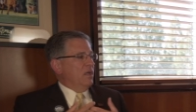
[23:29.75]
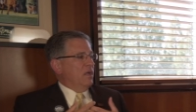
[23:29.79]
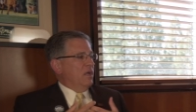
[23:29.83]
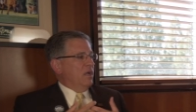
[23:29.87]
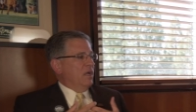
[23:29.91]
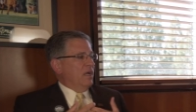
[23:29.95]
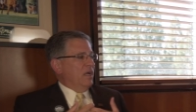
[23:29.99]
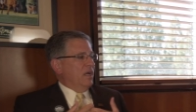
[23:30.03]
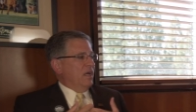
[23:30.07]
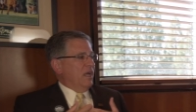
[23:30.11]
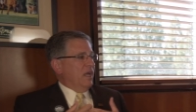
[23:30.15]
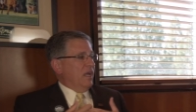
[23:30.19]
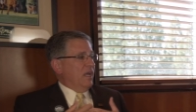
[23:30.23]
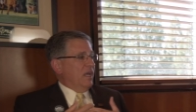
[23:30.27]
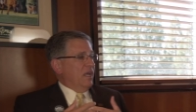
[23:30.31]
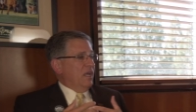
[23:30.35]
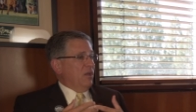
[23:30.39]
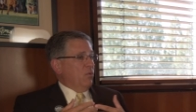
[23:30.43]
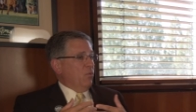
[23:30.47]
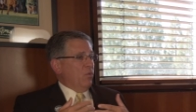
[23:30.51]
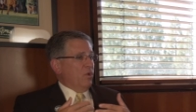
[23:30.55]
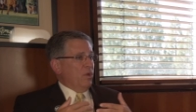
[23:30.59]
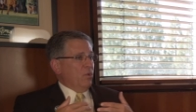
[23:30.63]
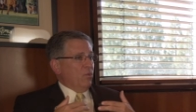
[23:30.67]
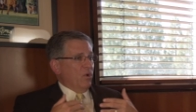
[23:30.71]
Uh,
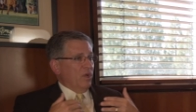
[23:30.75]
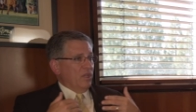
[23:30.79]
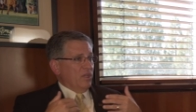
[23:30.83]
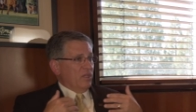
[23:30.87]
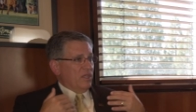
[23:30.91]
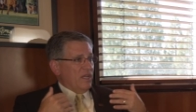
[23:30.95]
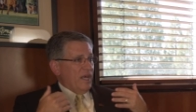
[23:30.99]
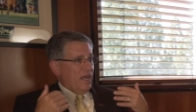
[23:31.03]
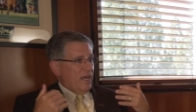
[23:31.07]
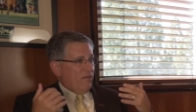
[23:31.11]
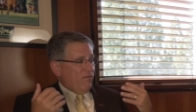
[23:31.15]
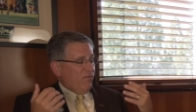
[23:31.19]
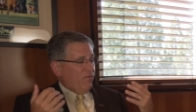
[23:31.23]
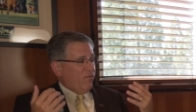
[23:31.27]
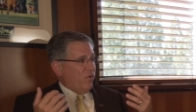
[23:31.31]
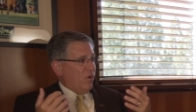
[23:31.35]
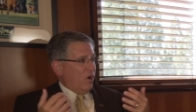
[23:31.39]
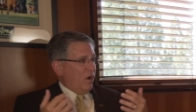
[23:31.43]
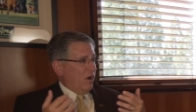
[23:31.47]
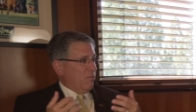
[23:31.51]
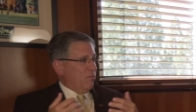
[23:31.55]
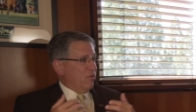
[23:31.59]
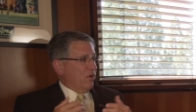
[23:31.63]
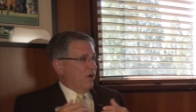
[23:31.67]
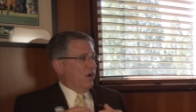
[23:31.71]
and we want that
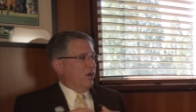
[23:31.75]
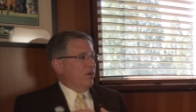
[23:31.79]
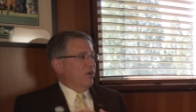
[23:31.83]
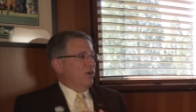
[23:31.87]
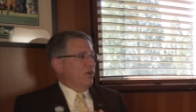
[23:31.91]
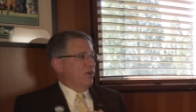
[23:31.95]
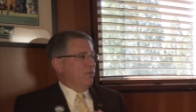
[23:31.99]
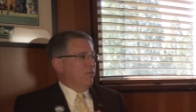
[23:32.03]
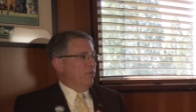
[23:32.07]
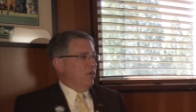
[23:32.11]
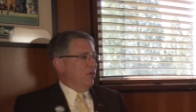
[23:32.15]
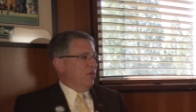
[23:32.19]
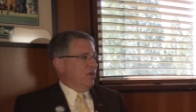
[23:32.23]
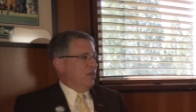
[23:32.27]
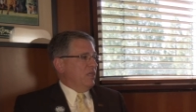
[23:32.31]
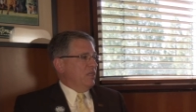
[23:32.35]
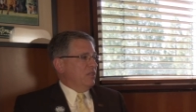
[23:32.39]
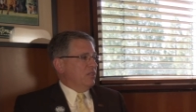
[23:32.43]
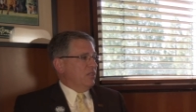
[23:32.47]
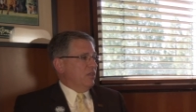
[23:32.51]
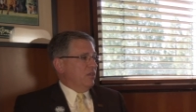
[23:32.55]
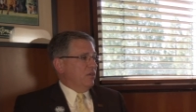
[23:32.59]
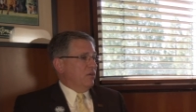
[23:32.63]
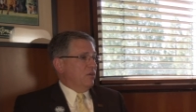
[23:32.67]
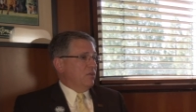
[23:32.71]
for our broader community
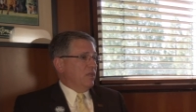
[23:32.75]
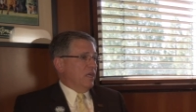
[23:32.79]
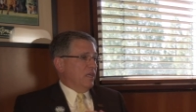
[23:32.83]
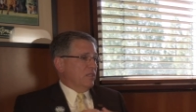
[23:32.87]
too.